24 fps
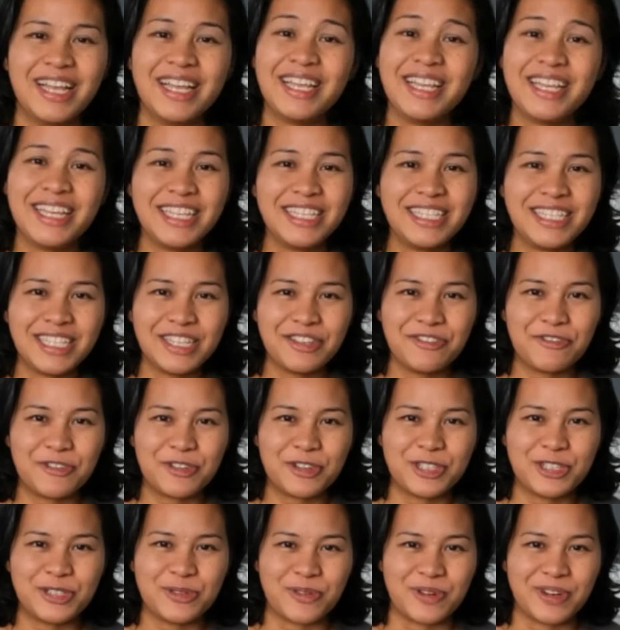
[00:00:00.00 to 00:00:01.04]
EC
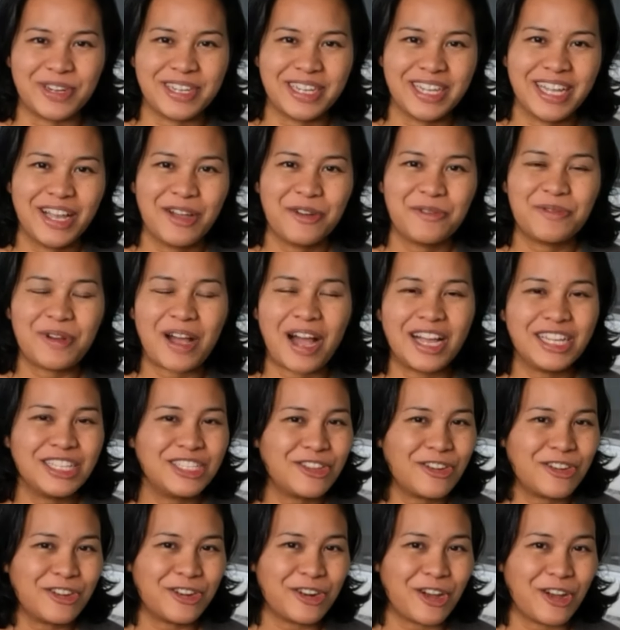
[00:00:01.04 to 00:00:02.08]
for short. I
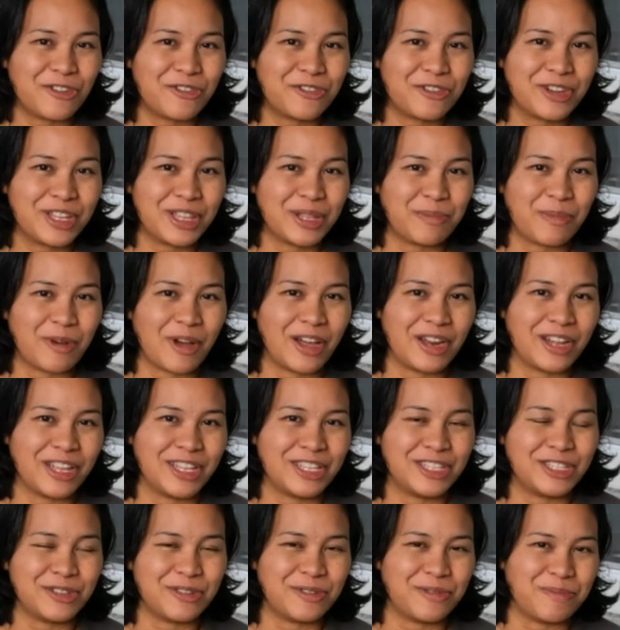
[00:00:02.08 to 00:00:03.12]
started offering the potty
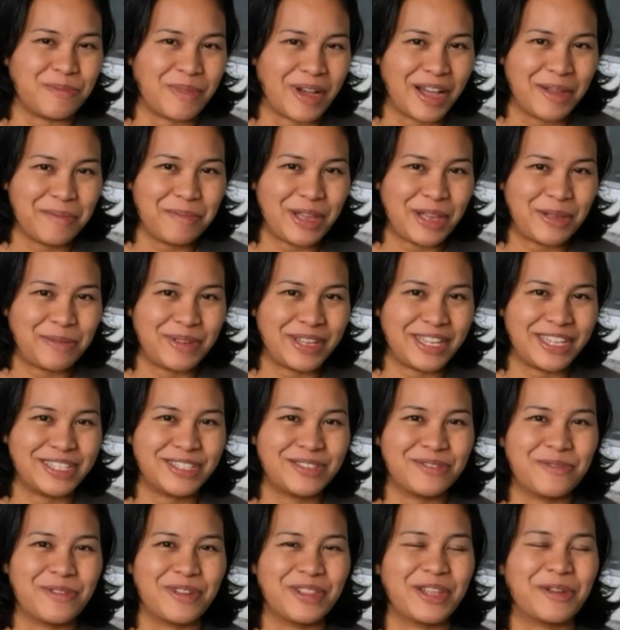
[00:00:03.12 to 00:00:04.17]
to my
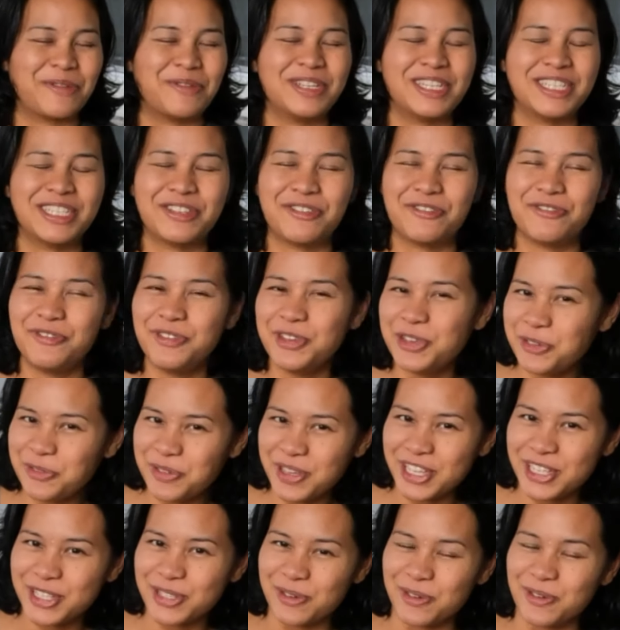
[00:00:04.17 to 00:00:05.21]
babies when they were just a few
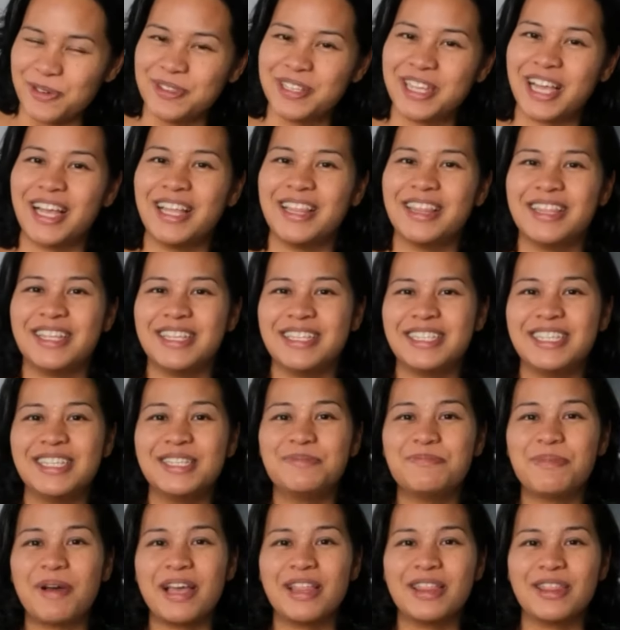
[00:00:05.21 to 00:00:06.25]
weeks old, and this
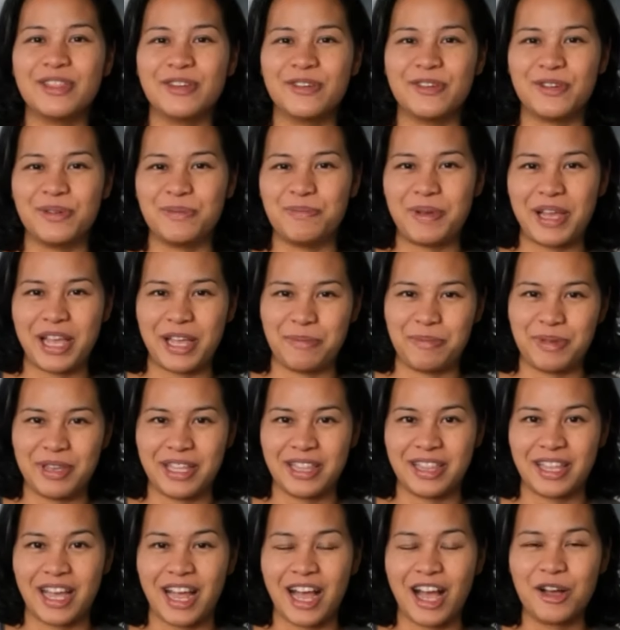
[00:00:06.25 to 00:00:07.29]
is my third baby
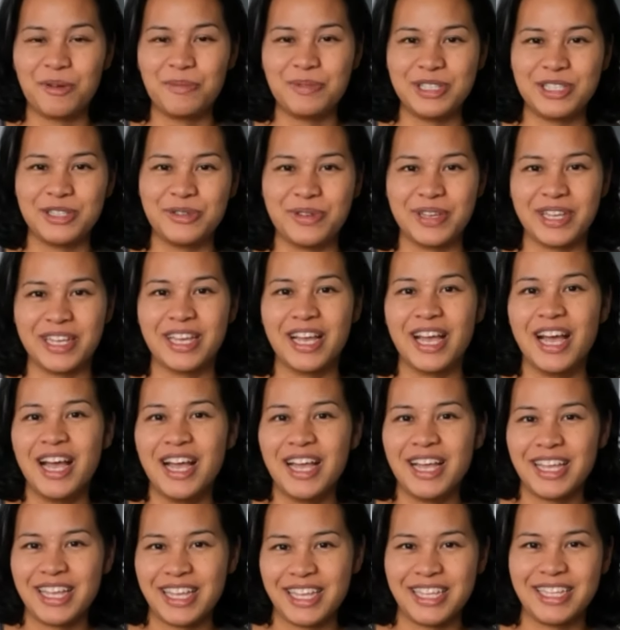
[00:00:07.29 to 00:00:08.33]
that I'll be doing
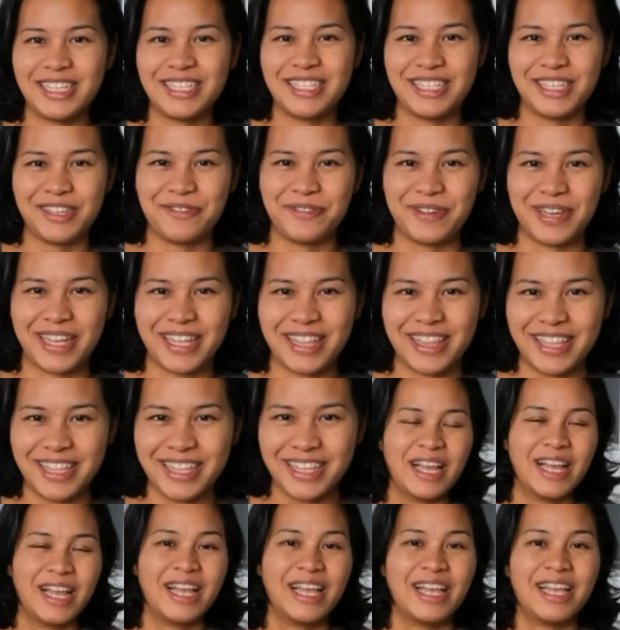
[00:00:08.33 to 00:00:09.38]
EC with.
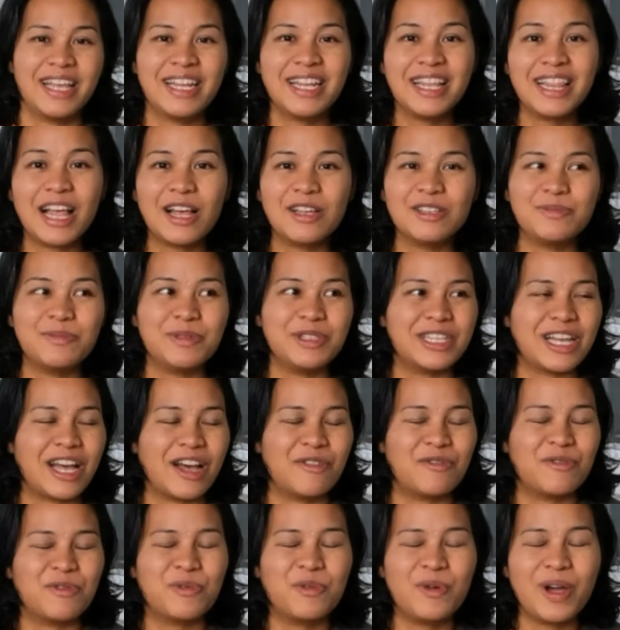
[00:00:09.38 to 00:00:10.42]
It allows me to
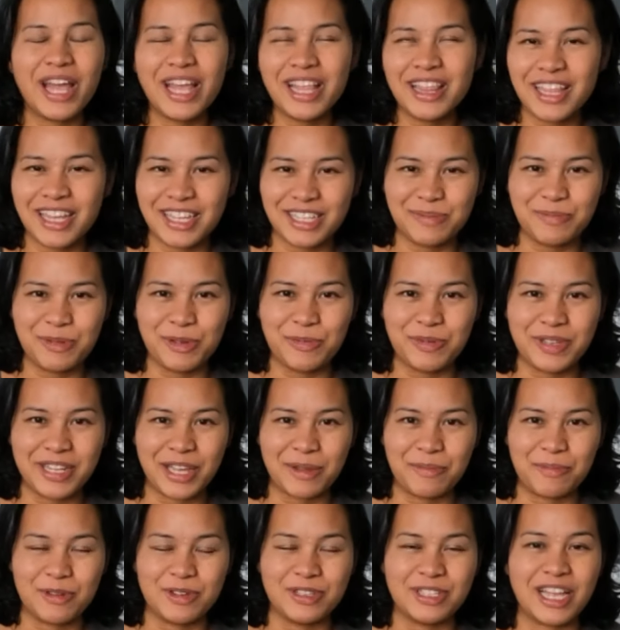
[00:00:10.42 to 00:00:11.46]
have way less poopy
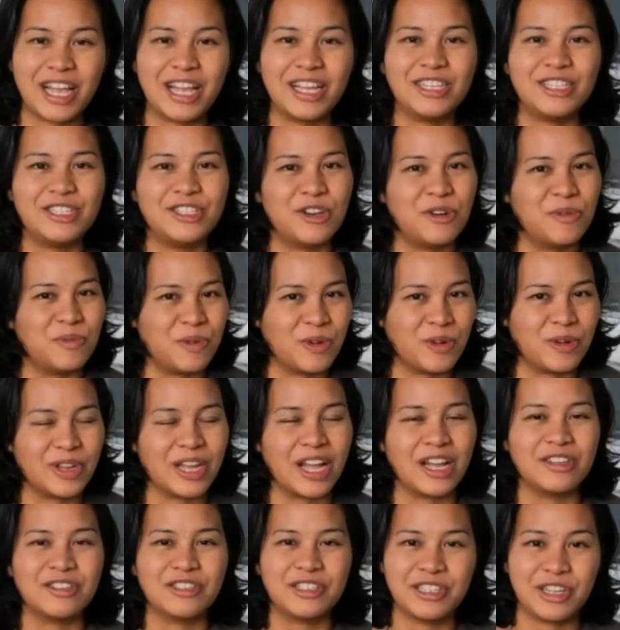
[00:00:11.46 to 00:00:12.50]
diapers, and don't worry,
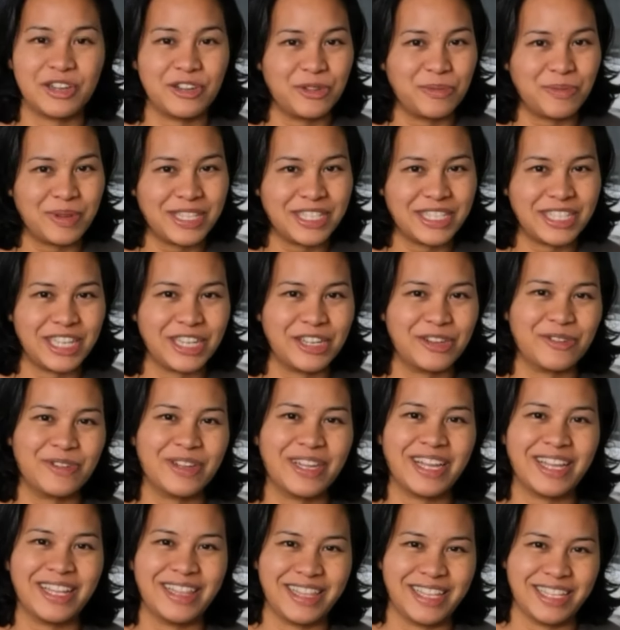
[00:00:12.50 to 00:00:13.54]
I'll share you my
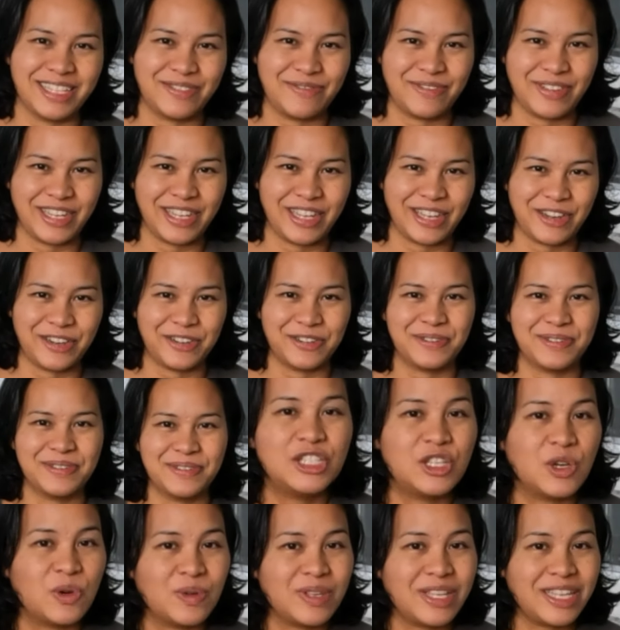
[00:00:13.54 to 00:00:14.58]
secret in this video.
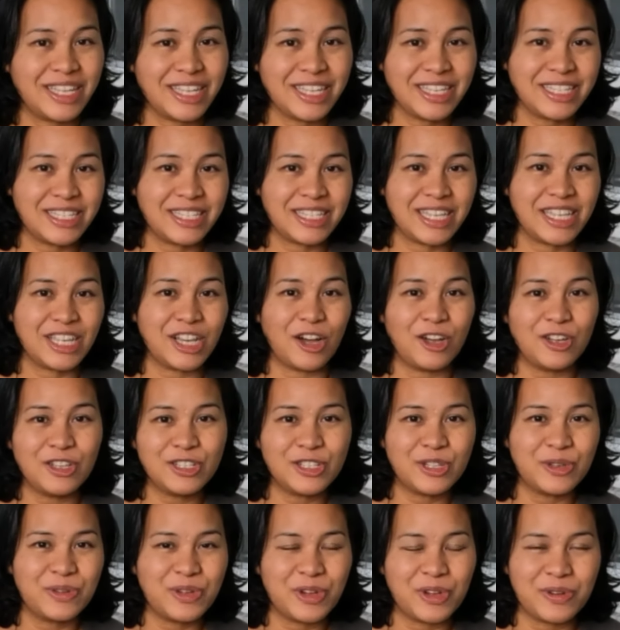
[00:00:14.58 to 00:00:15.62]
So EC,
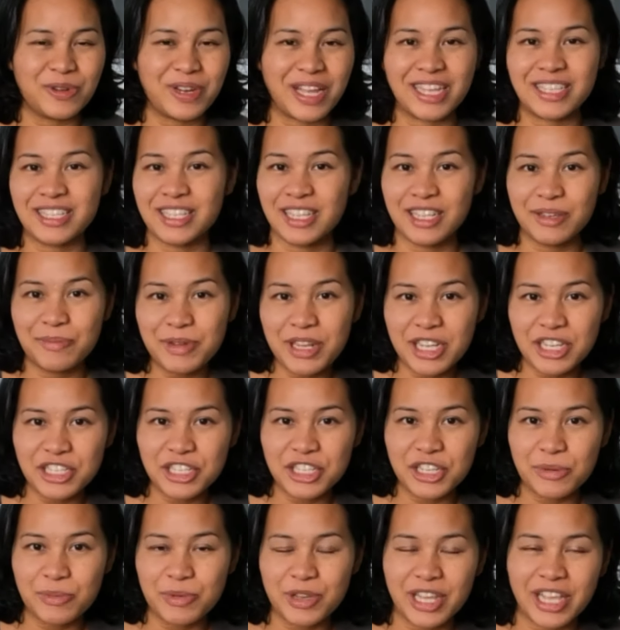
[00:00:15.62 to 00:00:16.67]
also known as Elimination
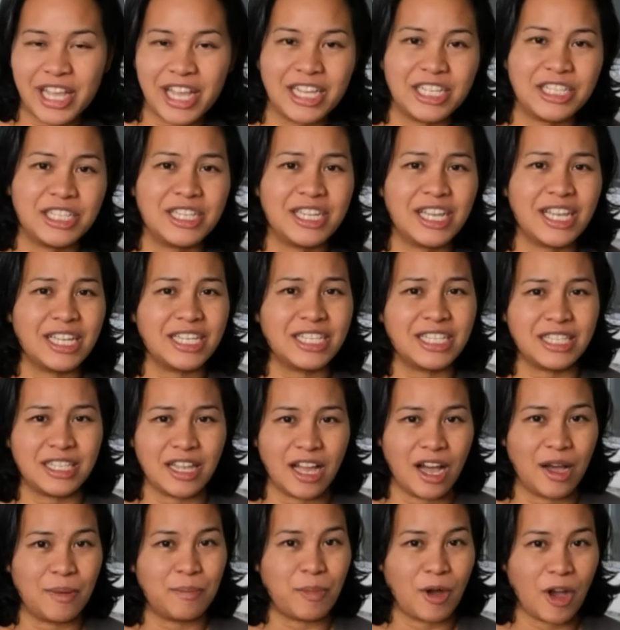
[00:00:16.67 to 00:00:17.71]
Communication, is
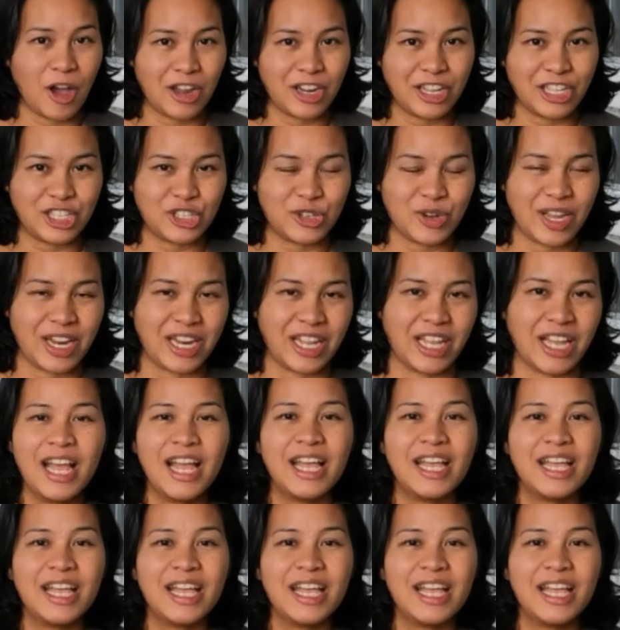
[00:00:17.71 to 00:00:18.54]
not potty training.